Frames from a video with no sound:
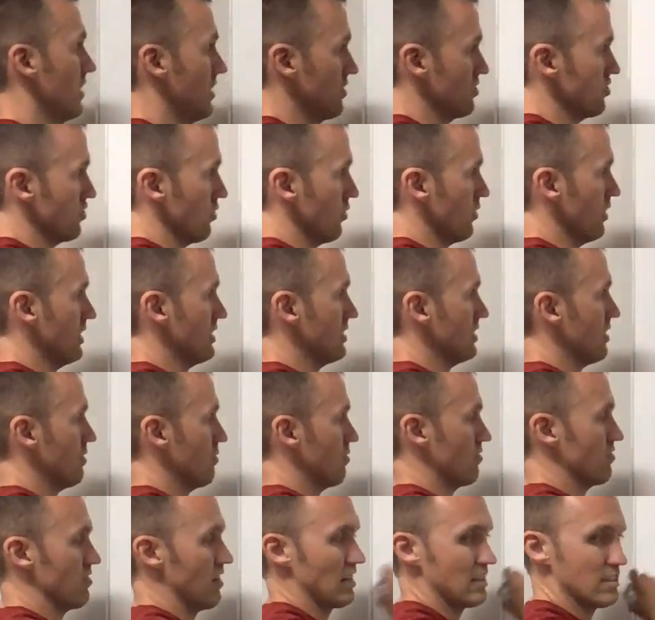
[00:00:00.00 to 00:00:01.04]
So as the
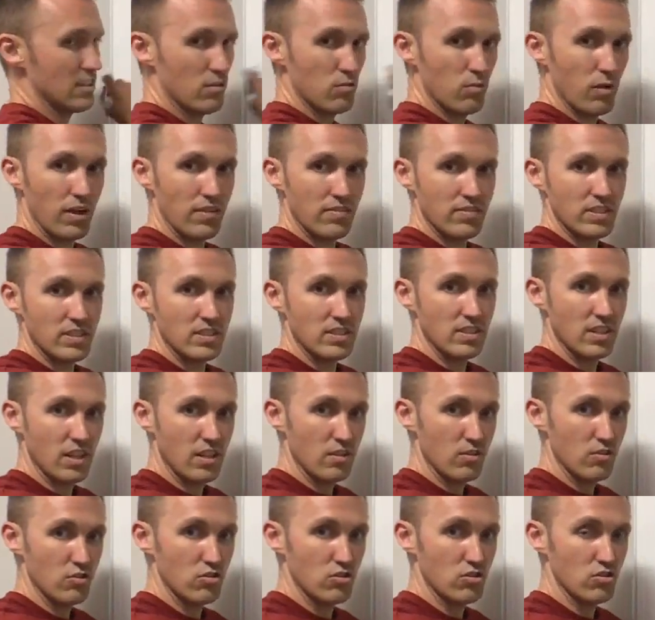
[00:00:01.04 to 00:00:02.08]
refracted wave
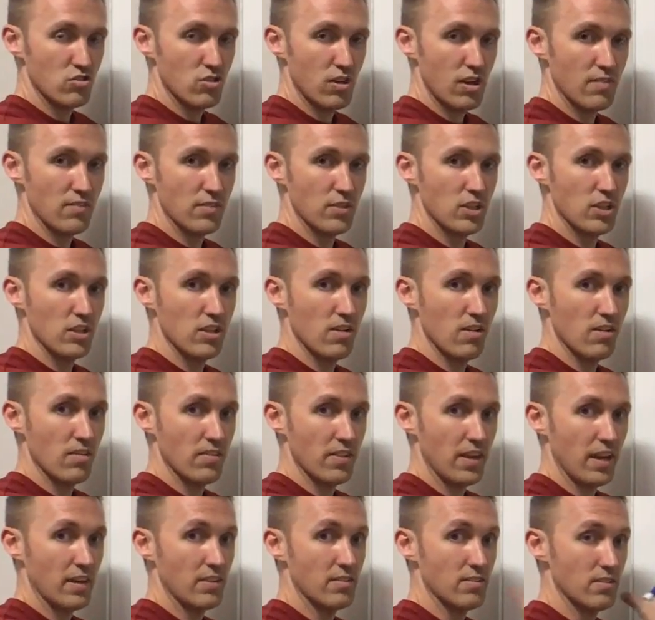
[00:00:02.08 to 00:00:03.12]
continues to travel along
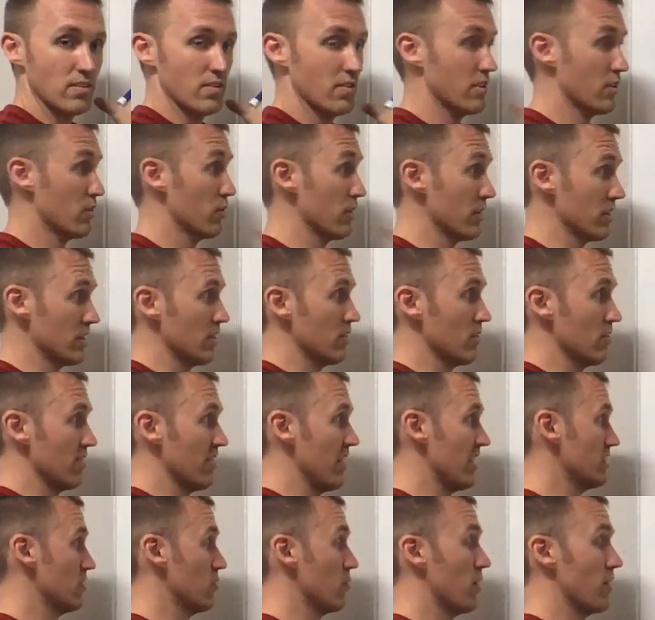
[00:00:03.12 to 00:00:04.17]
that, the critically
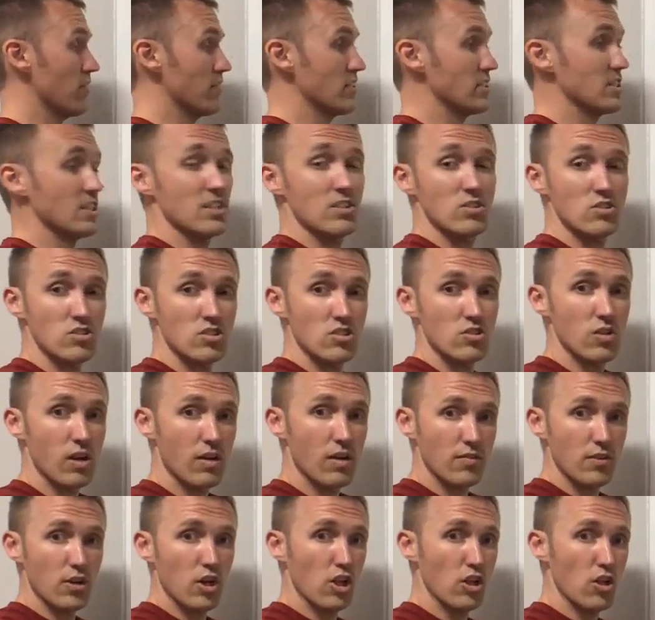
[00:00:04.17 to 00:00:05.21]
refracted wave continues to
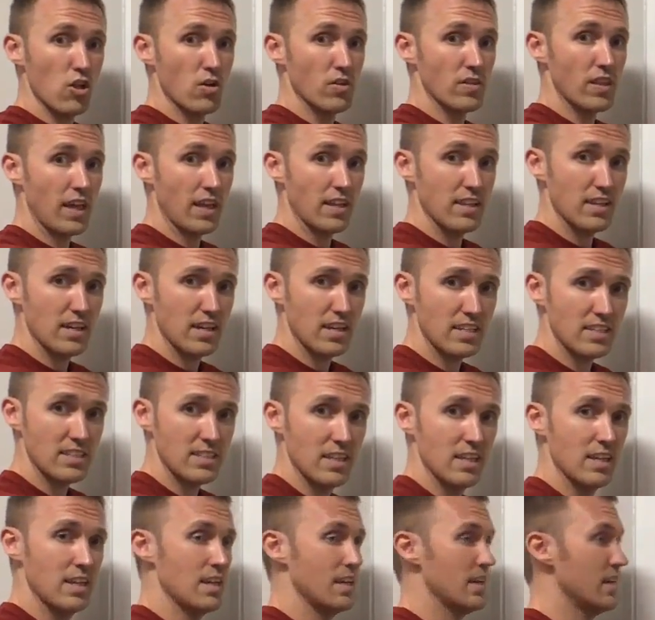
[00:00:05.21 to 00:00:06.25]
travel along that line,
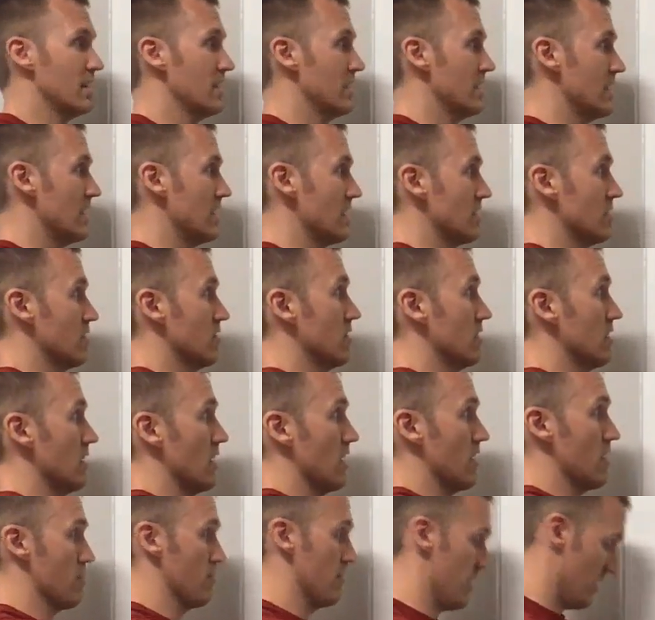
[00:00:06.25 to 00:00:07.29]
it
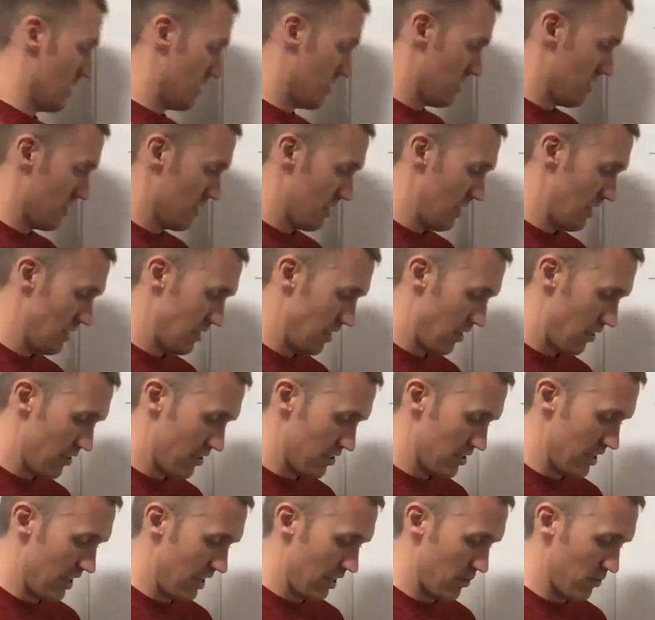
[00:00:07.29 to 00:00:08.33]
sends out
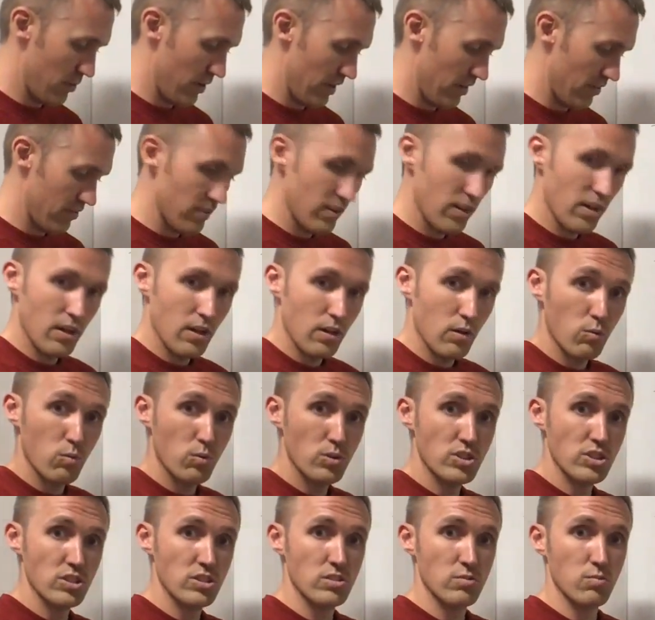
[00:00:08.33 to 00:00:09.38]
this head wave,
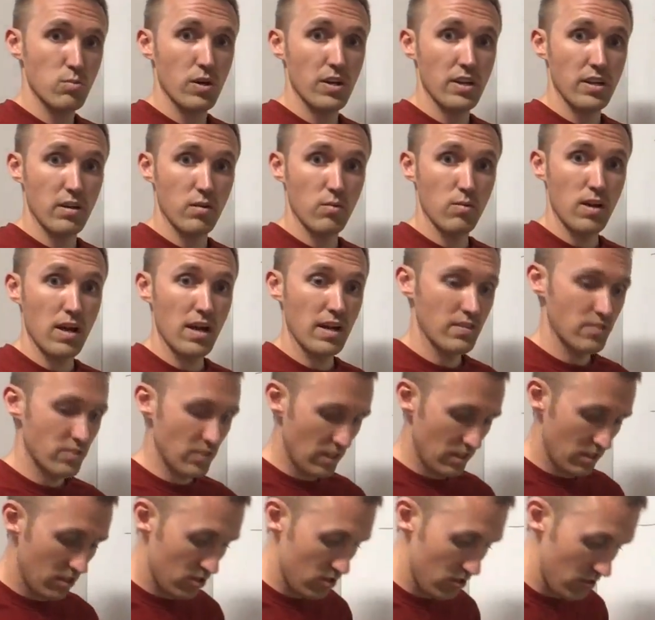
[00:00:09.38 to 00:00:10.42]
which is what arrives at the